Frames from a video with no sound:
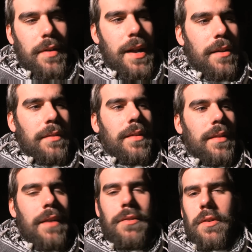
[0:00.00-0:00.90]
around.
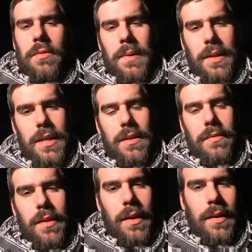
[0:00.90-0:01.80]
And I've always
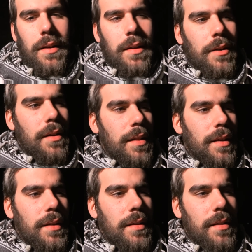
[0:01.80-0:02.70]
believed that a lot of
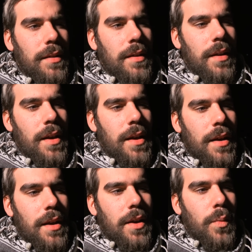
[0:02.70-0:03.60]
the
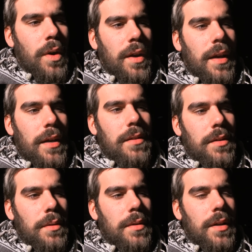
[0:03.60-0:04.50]
work I
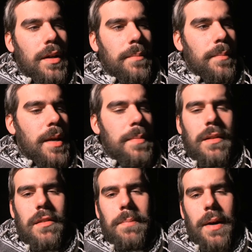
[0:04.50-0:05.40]
do maybe
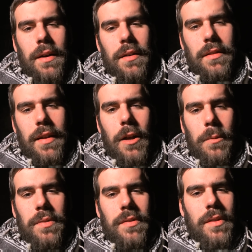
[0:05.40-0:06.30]
inspires and
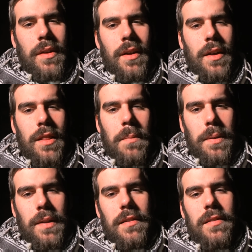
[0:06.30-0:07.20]
helps the
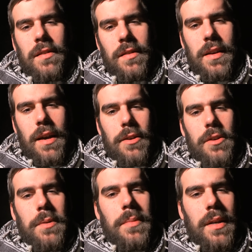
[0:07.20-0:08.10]
police to see how
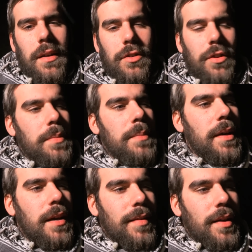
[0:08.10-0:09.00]
human beings should be
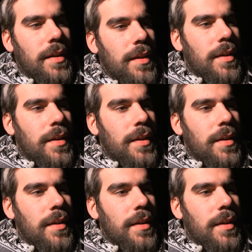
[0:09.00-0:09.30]
behaving.